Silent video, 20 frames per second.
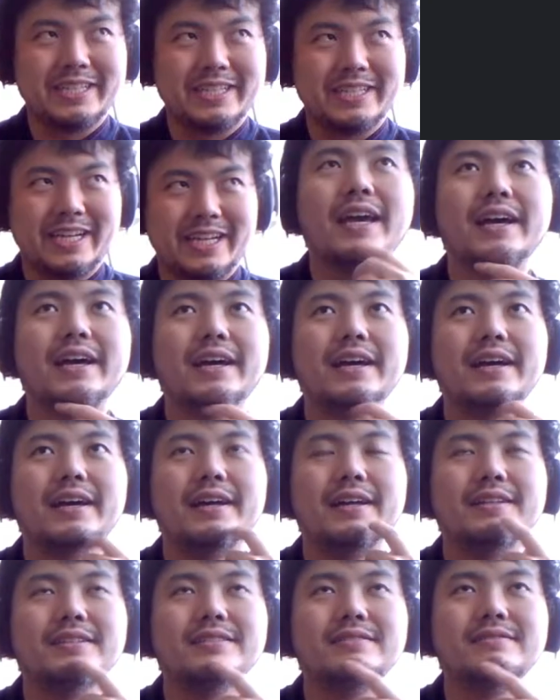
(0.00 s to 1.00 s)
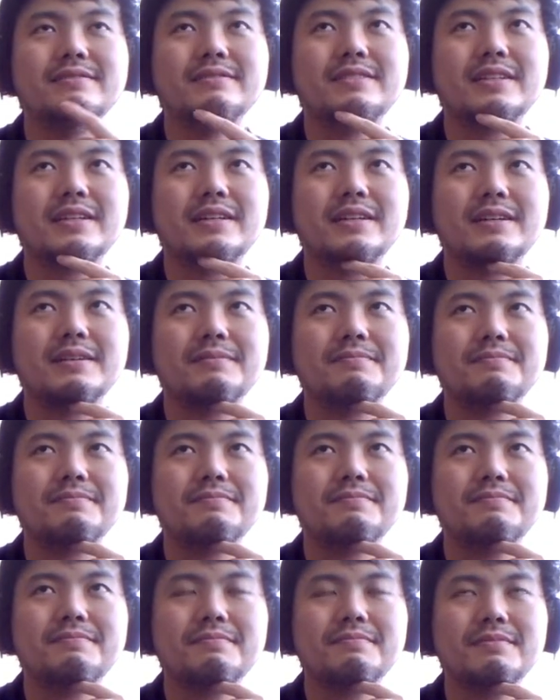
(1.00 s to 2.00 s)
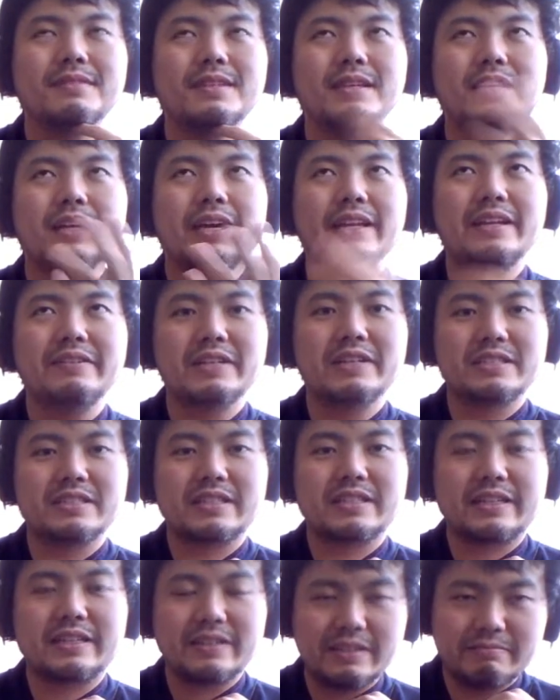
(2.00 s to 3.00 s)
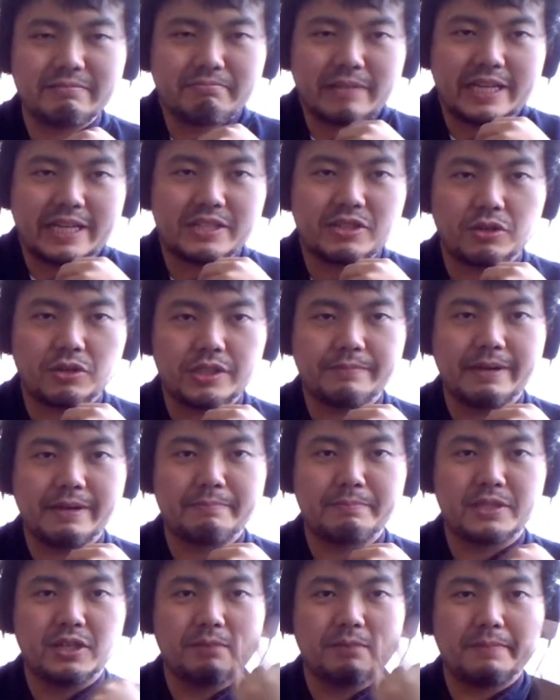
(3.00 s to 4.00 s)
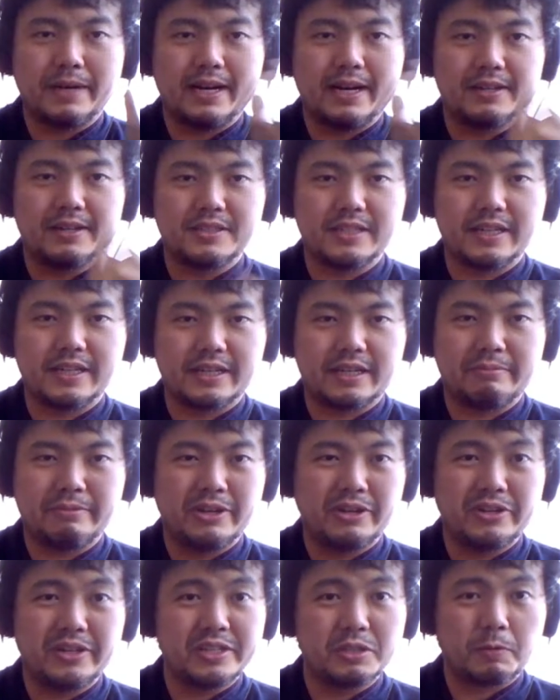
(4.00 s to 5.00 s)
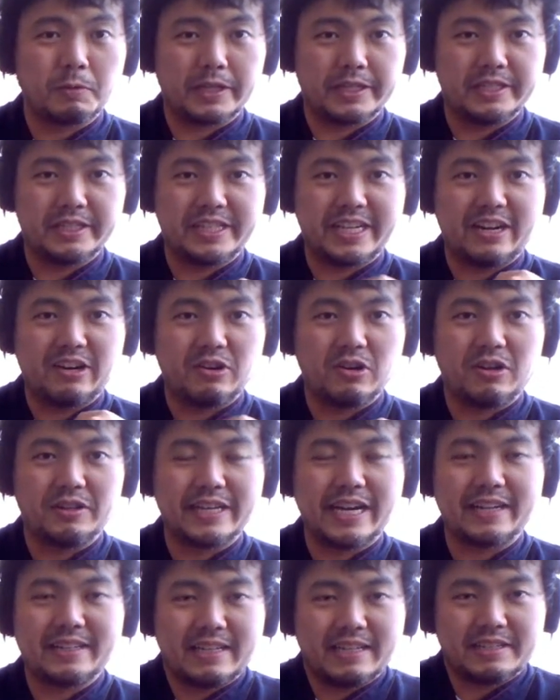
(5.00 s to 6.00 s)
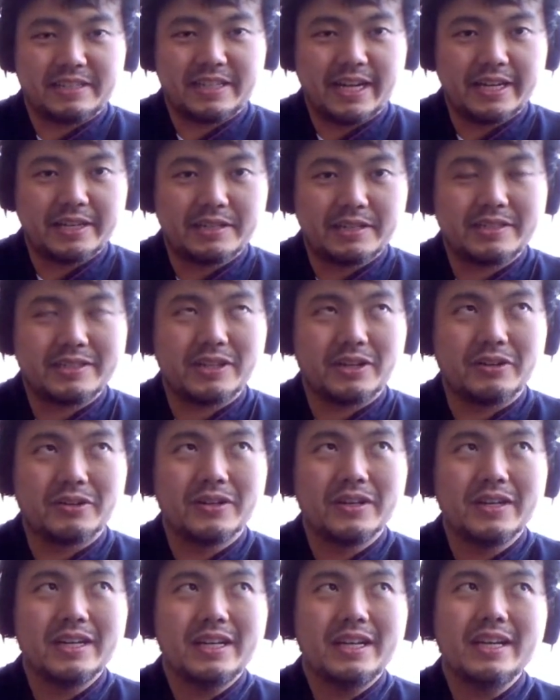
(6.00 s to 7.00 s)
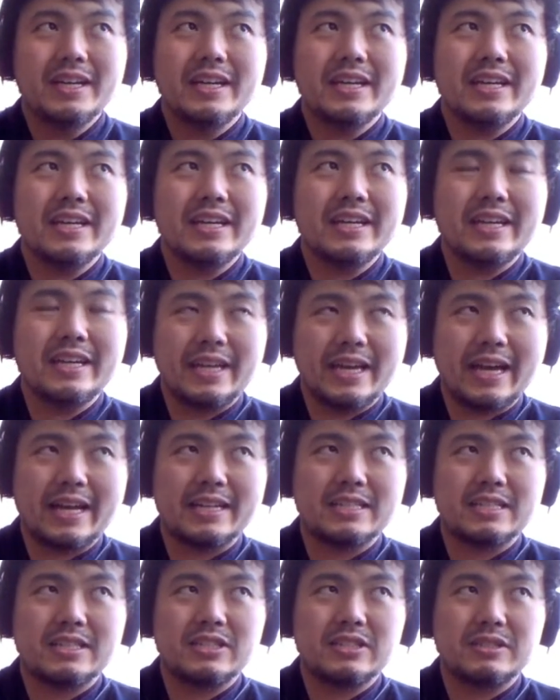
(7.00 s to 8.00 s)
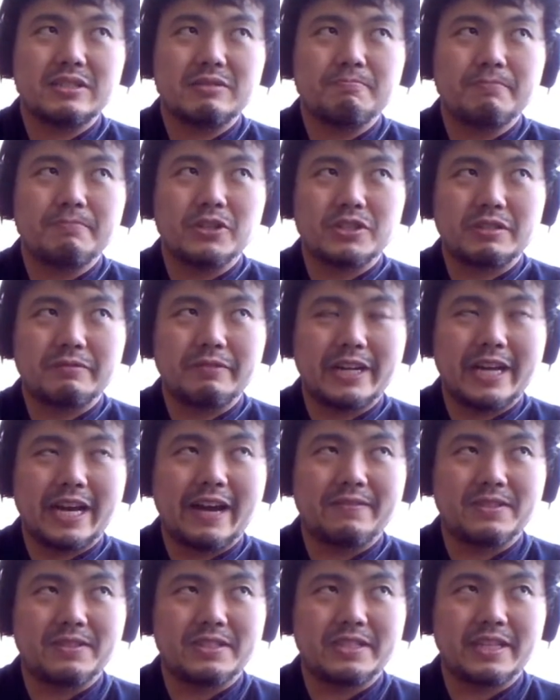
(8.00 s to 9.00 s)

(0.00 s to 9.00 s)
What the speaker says: And it was a nice wholesome episode about communities working together and all that. That's nice. So yeah, that's mostly what I have to say